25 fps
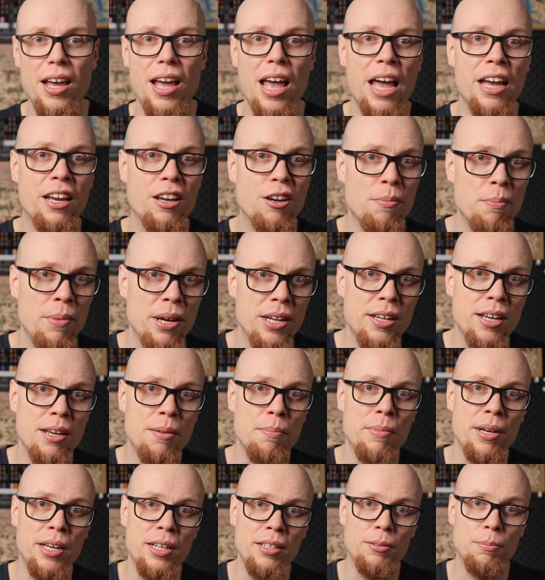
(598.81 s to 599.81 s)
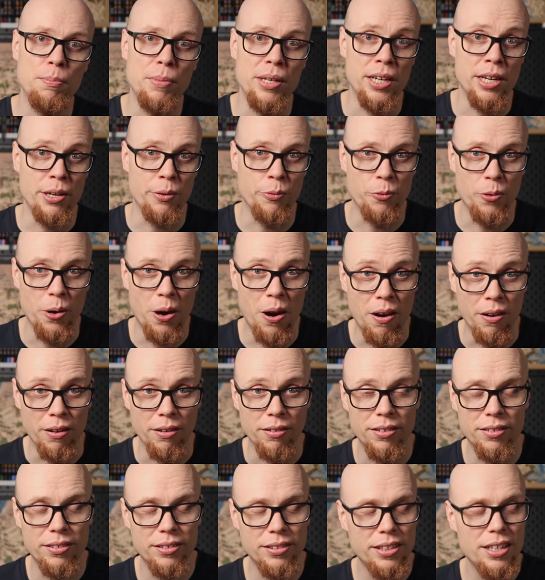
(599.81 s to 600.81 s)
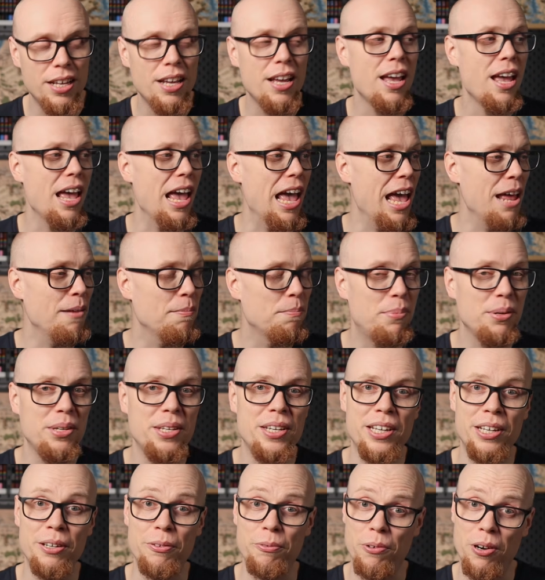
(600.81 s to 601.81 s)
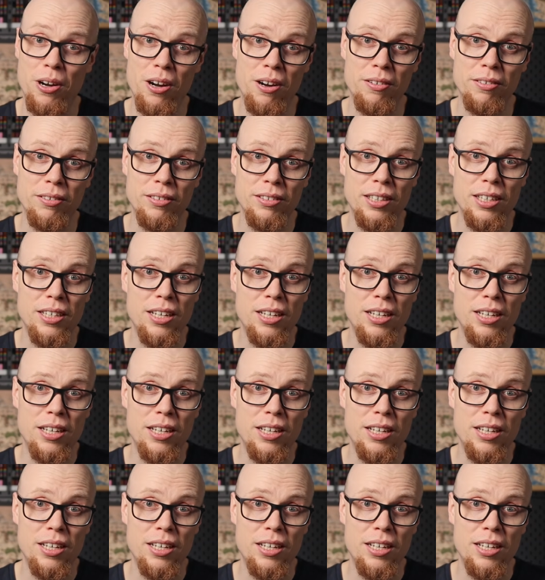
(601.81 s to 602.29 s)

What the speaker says: And committing means being wrong. And being wrong